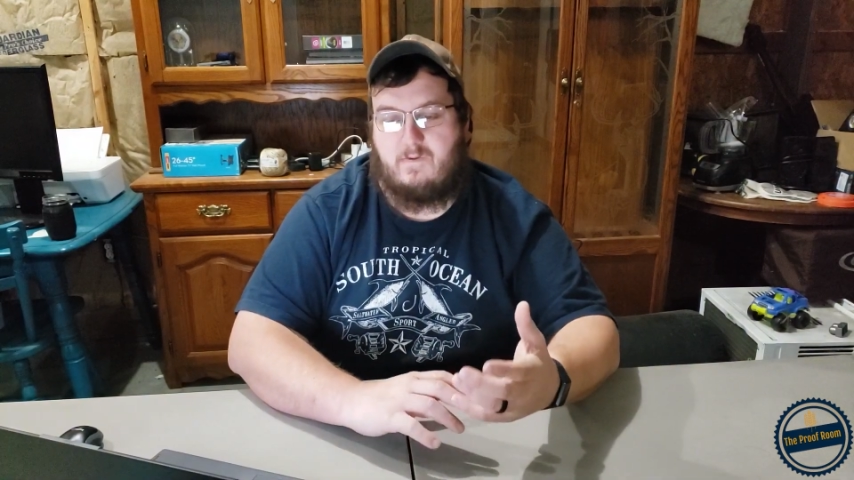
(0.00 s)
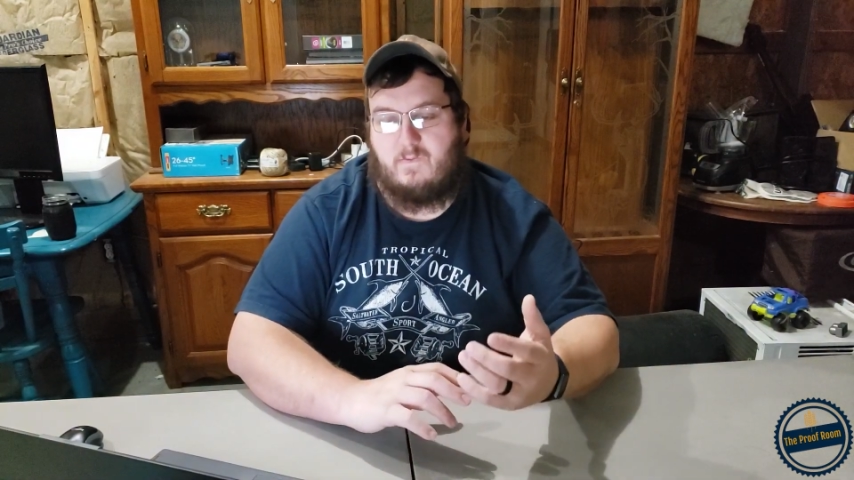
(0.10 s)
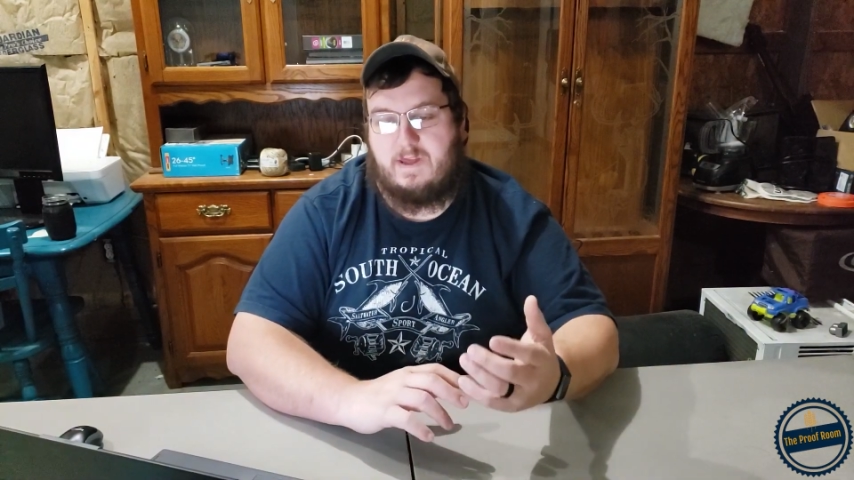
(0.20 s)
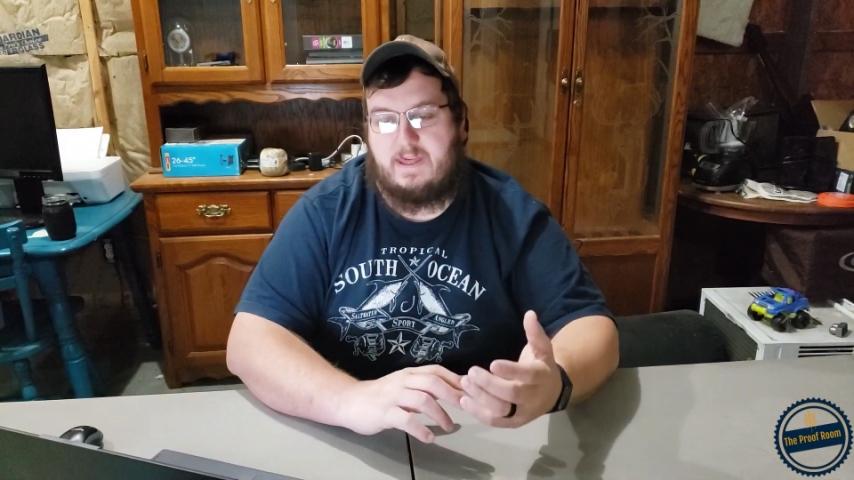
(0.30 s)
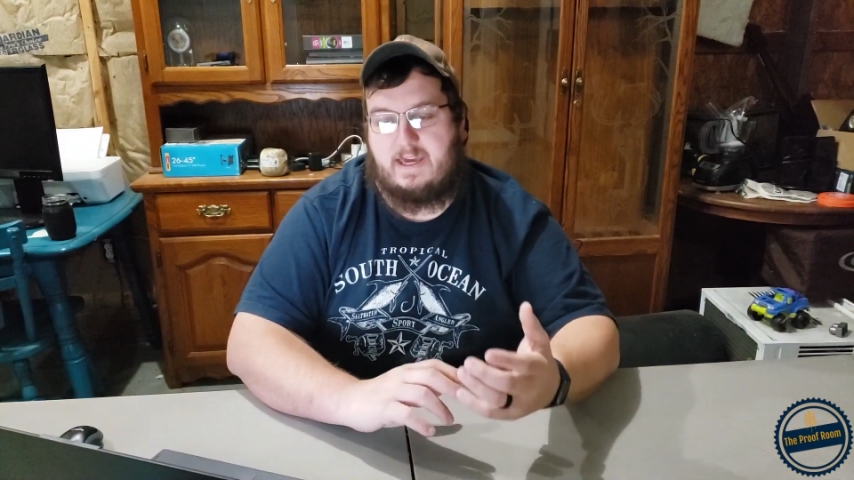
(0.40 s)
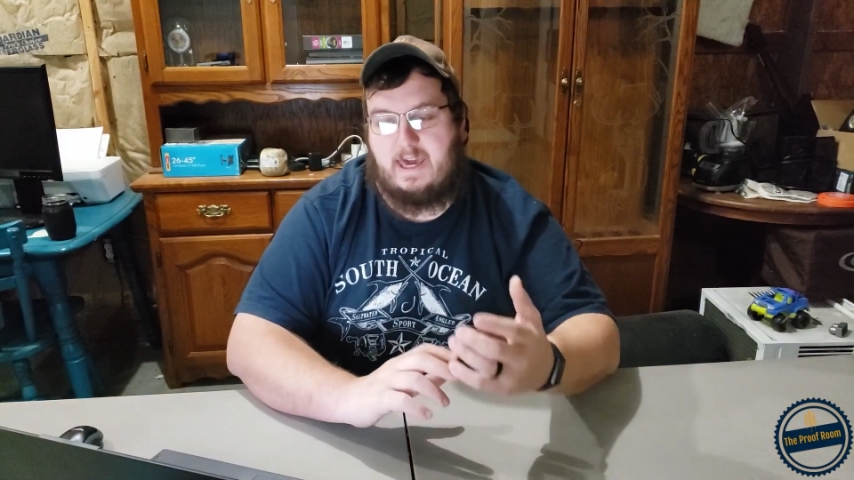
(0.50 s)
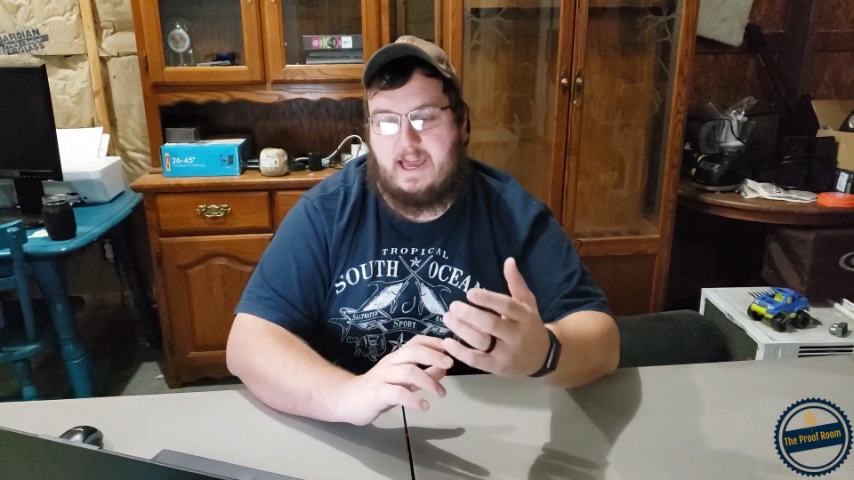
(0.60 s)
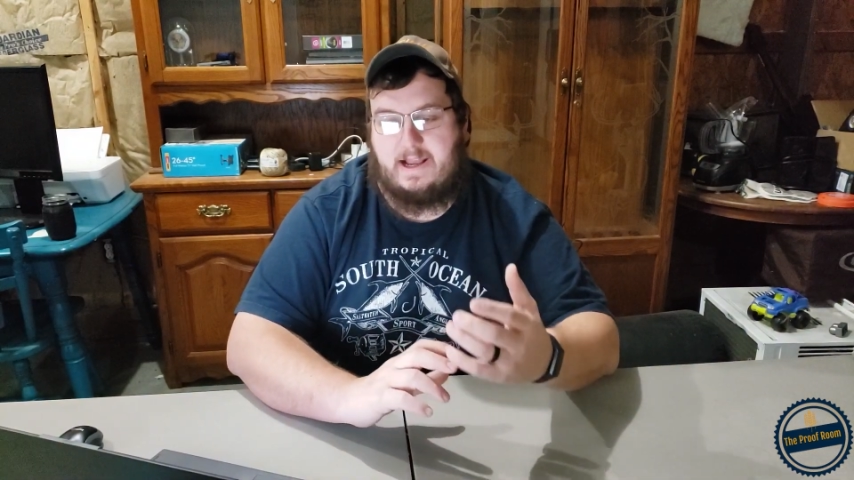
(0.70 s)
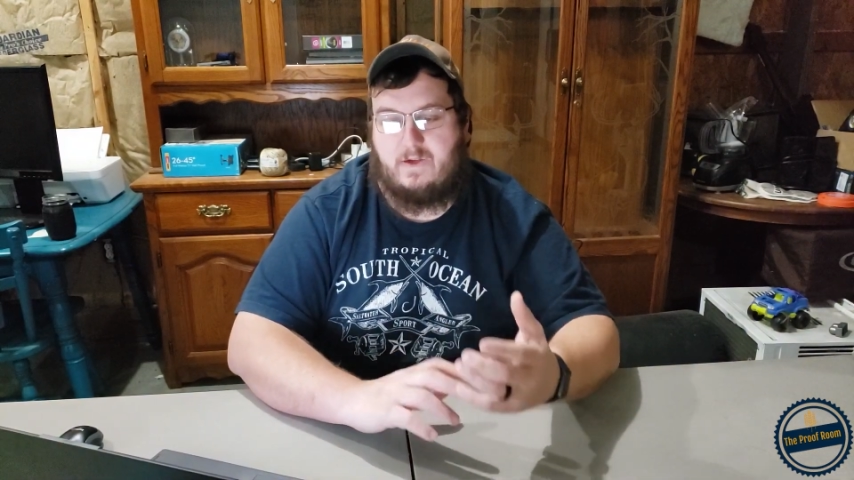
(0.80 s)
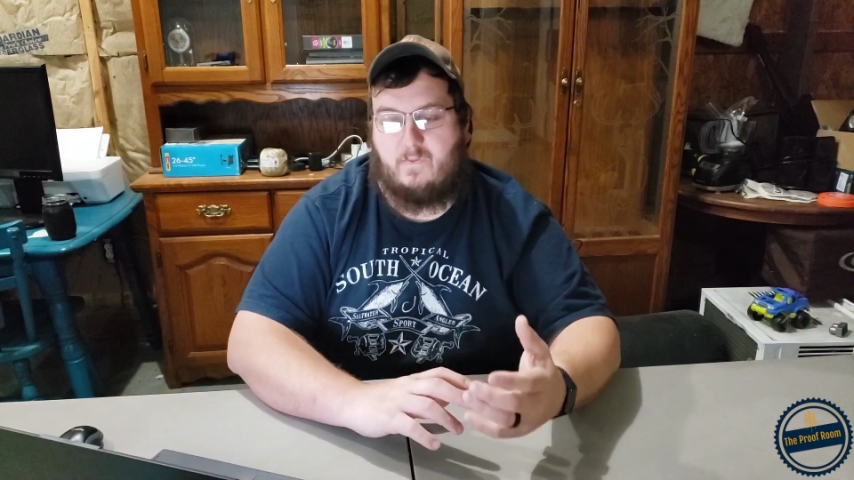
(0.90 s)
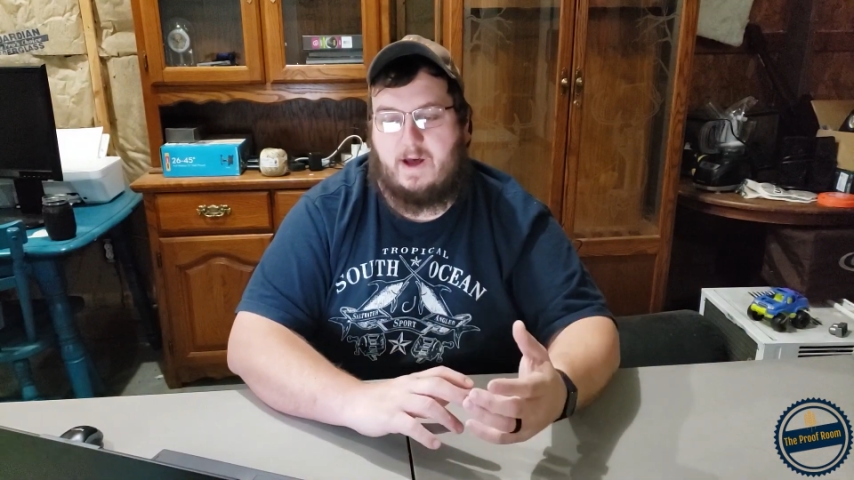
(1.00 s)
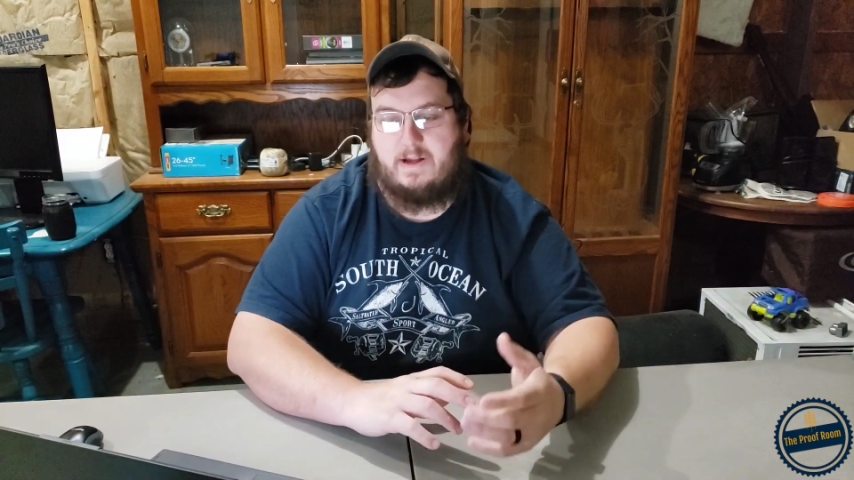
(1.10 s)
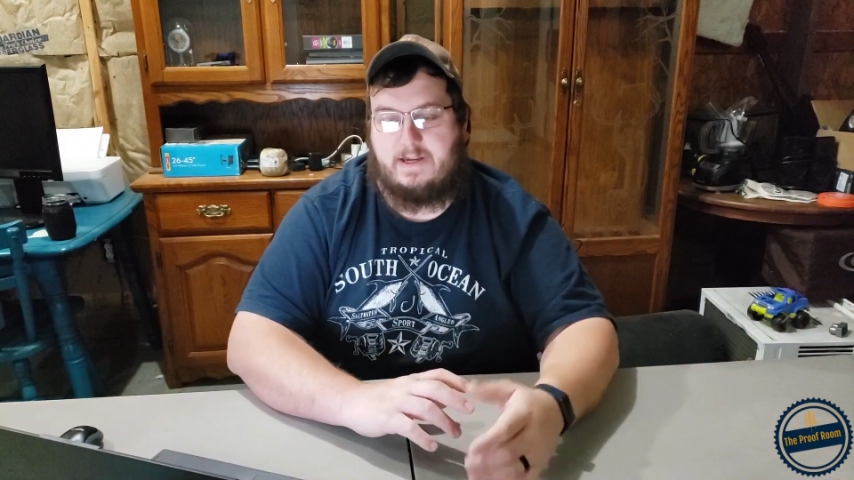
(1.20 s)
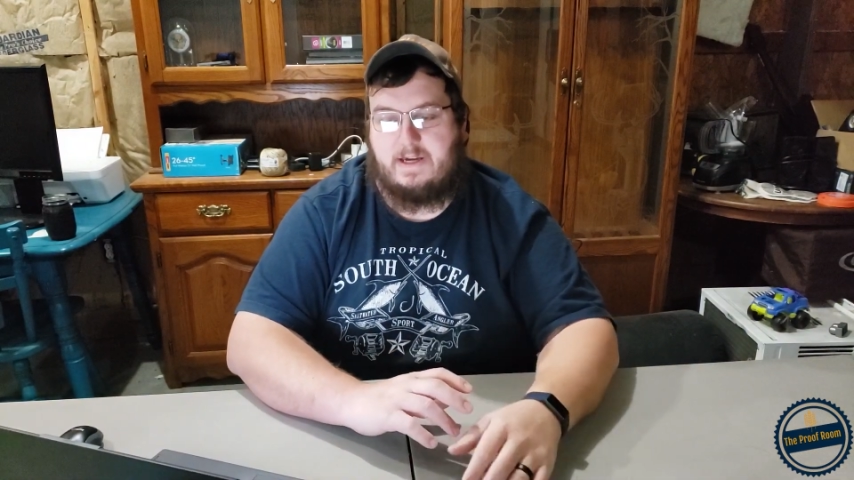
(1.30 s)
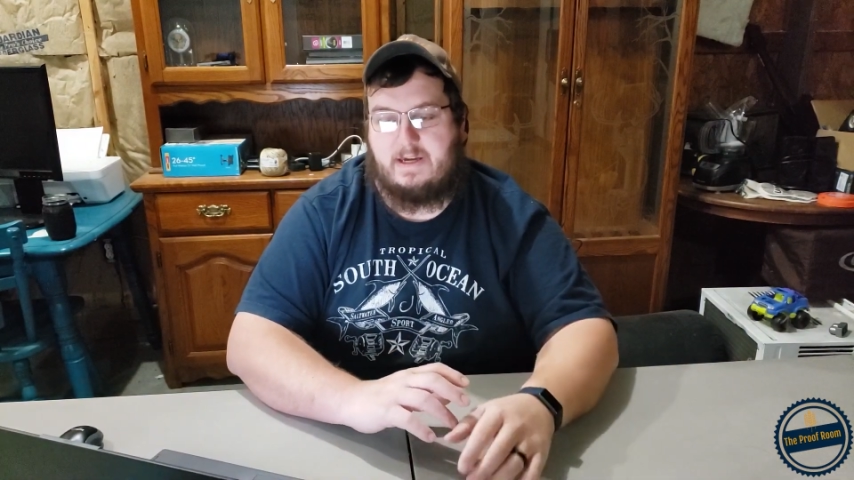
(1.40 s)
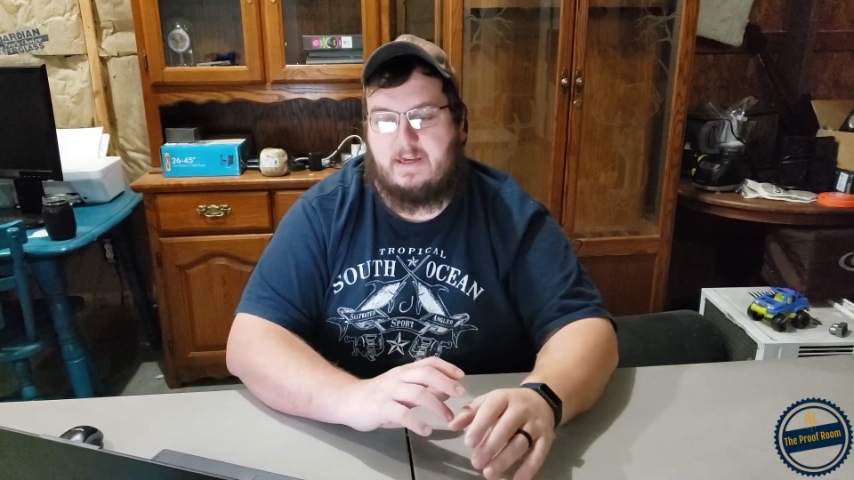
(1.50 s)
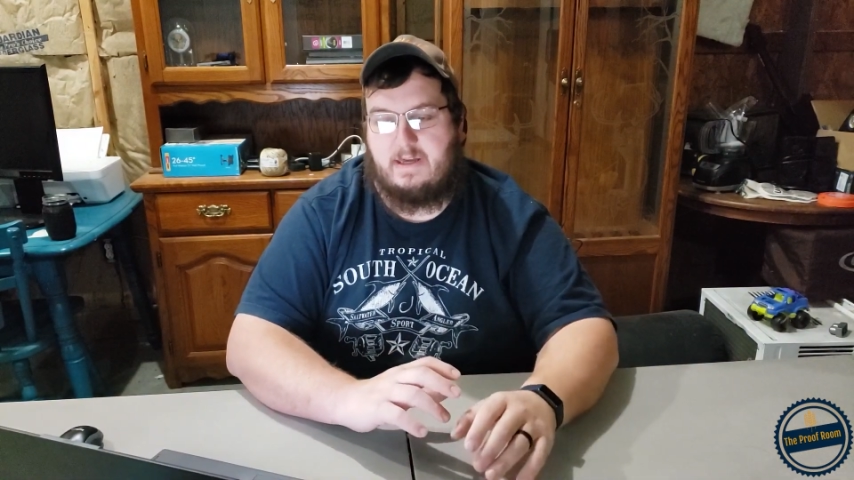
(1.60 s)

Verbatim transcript: with the keg, the welding,